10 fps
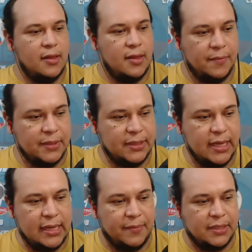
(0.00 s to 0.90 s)
Let me
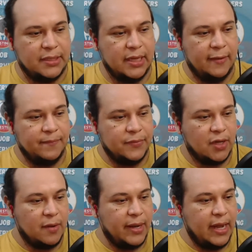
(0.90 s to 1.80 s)
see. Let me see.
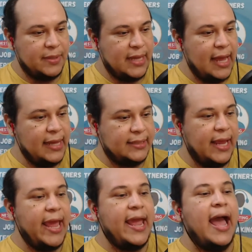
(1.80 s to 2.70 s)
Sorry, my name is Alex.
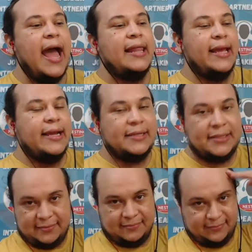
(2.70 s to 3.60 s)
Hey,
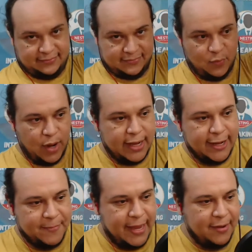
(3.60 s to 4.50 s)
Alex.
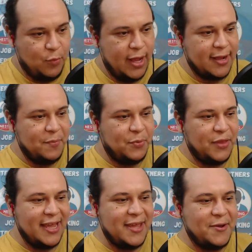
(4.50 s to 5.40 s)
Welcome, man. Welcome.
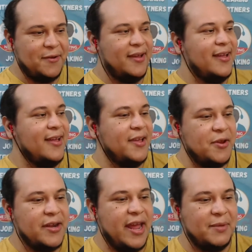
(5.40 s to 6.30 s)
Thank you.
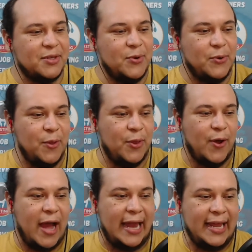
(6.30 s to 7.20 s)
Your name is cool,
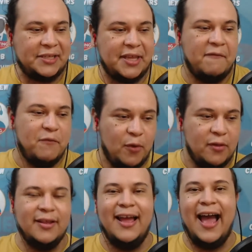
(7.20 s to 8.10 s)
though. Alex
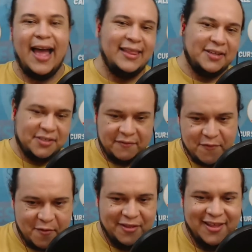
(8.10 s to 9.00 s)
Sanfool. Alex
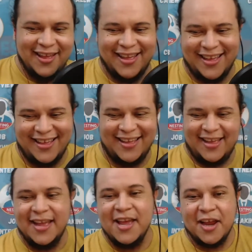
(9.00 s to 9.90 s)
Sanfool.
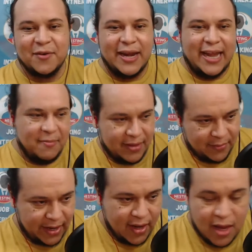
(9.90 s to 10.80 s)
Great name, by
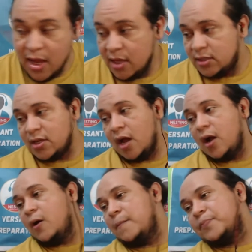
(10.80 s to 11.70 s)
the way.
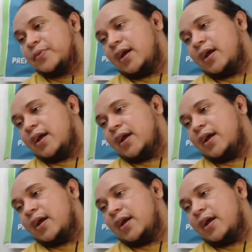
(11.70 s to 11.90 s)
So,